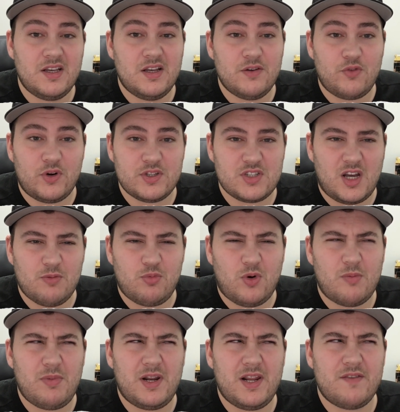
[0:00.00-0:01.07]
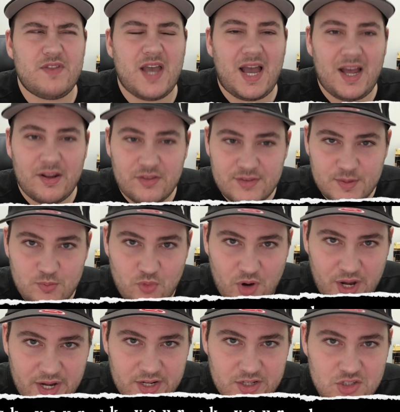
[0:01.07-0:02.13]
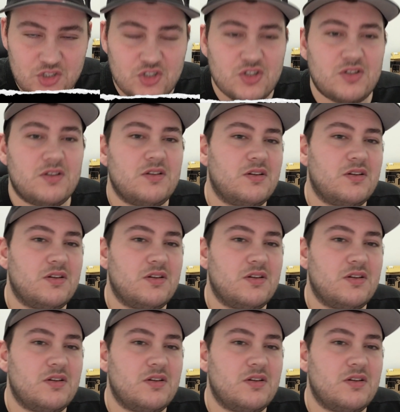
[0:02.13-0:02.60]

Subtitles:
For example, I believe the Anthem range